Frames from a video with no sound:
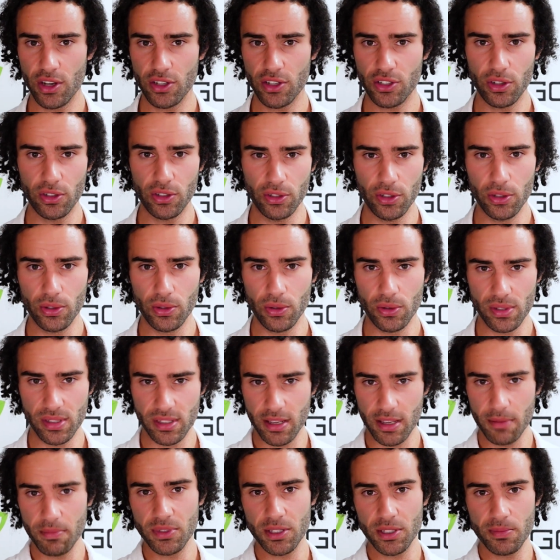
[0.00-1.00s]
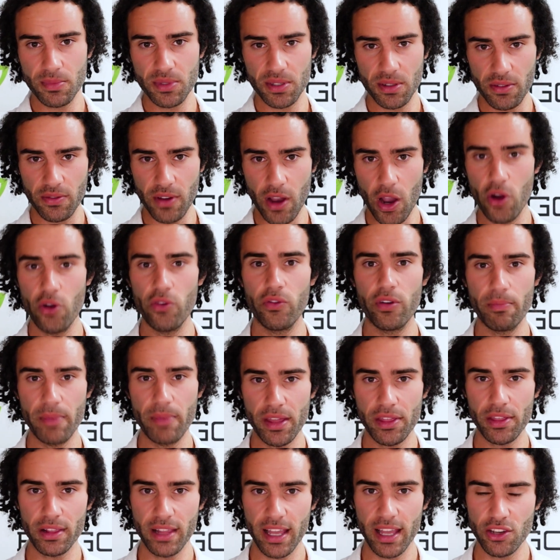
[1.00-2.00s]
search on Google, symptoms of
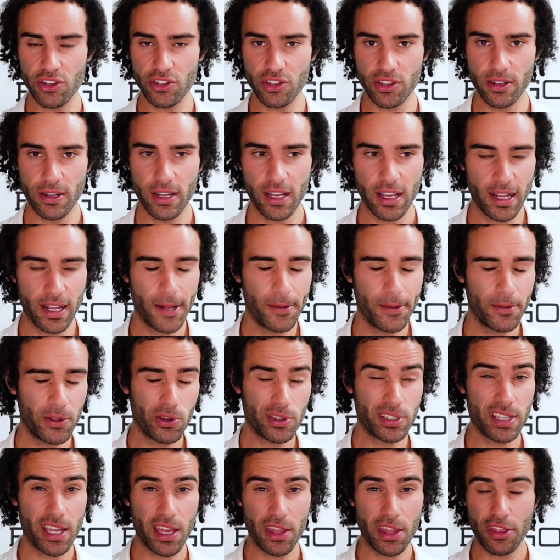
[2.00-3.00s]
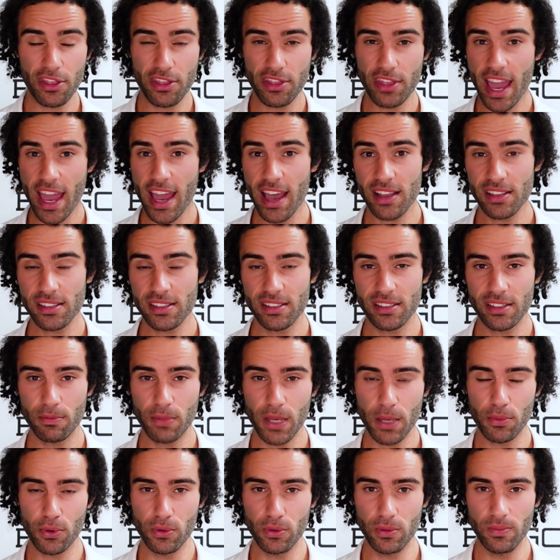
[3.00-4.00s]
overmethylation, you'll see thousands of
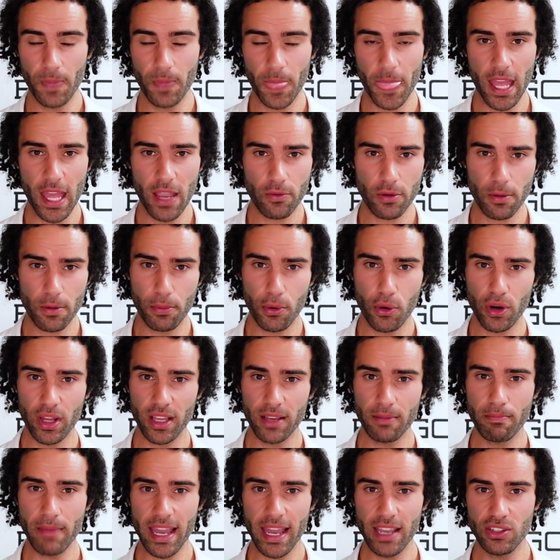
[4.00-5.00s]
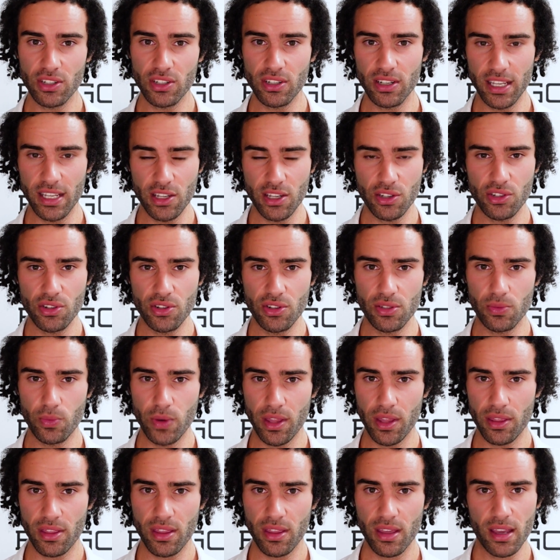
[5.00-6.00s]
people reporting major issues
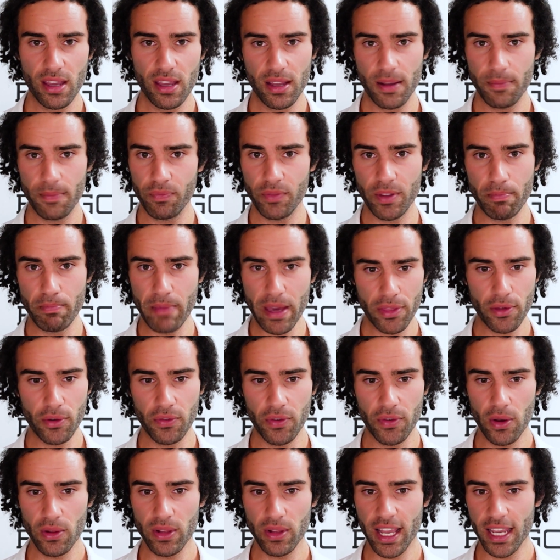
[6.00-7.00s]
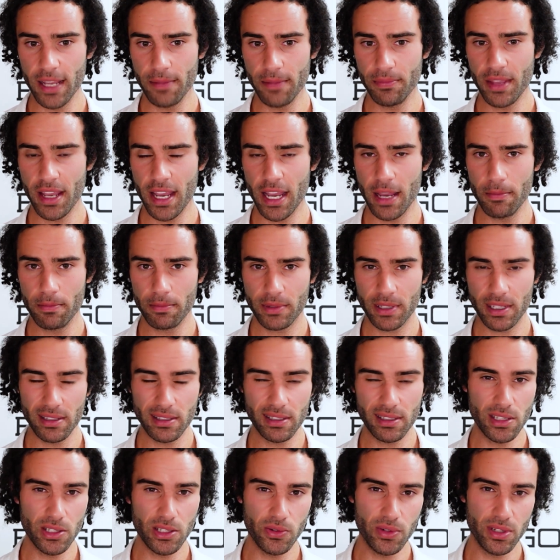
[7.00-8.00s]
with methylfolate
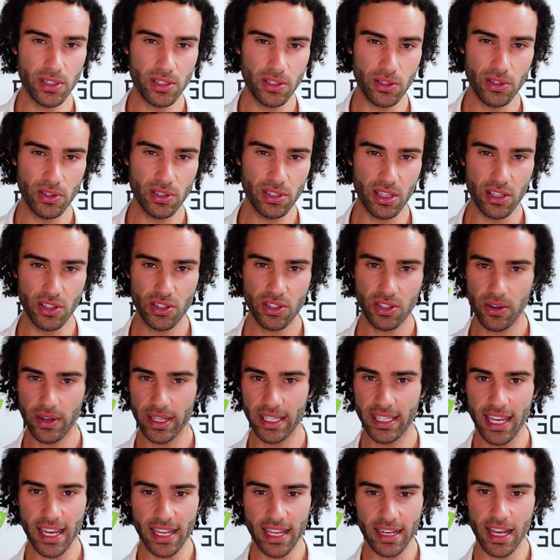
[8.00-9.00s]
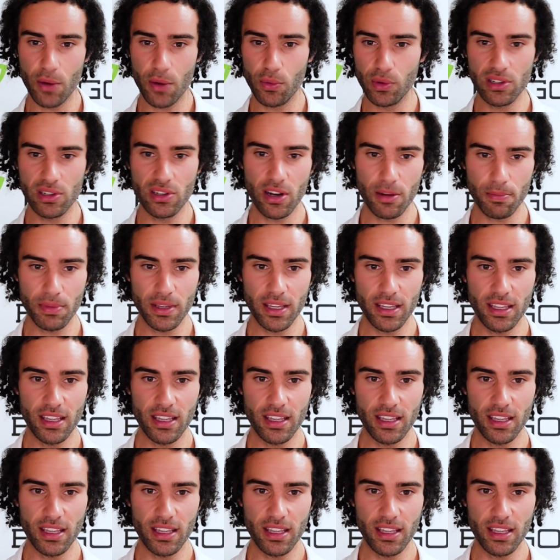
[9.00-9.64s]
continuous usage. So again, I would not